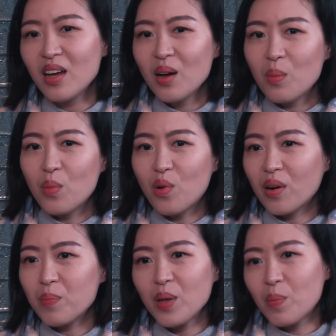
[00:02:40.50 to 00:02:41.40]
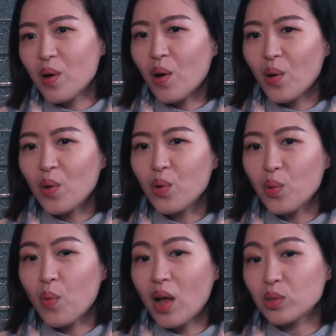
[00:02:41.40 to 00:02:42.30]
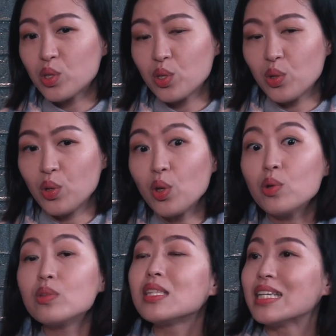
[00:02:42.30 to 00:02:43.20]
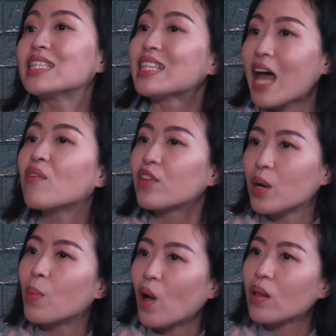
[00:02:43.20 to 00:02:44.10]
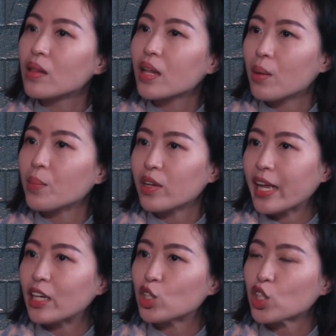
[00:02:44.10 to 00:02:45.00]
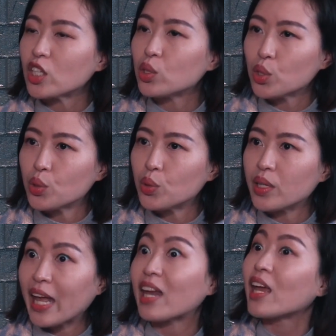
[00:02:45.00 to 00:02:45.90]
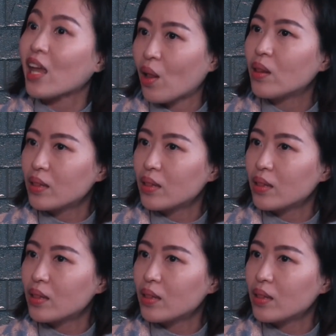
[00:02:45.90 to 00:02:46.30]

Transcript: more people who want to use this nonverbal communication to get healed.